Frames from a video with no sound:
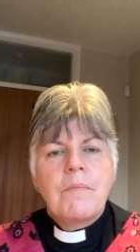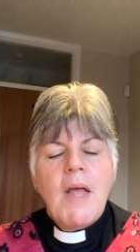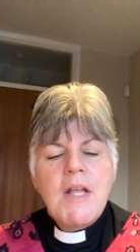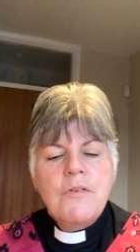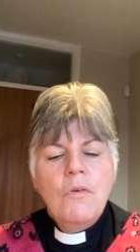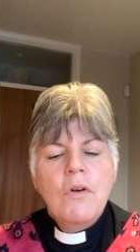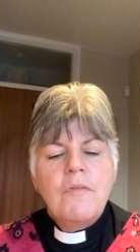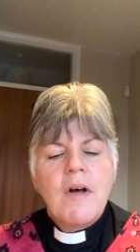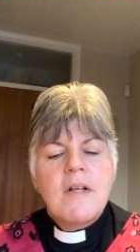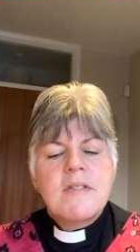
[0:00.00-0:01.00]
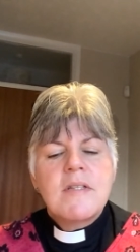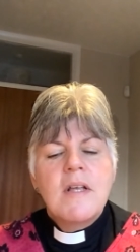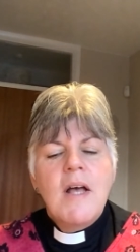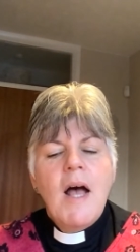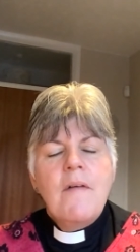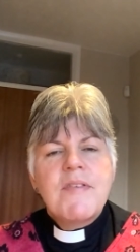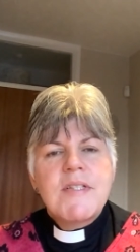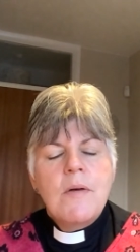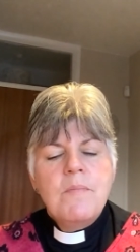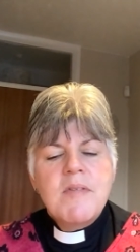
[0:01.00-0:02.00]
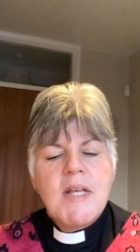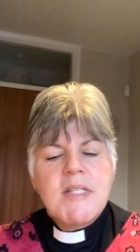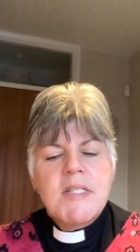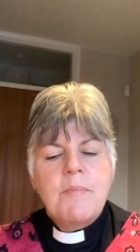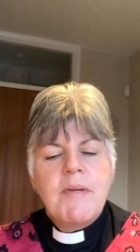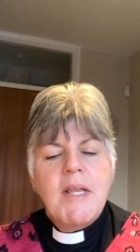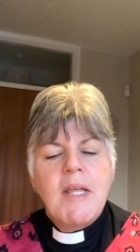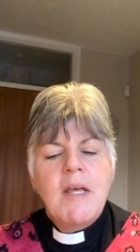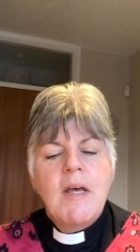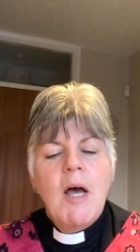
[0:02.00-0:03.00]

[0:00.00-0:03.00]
And all of us have some testimony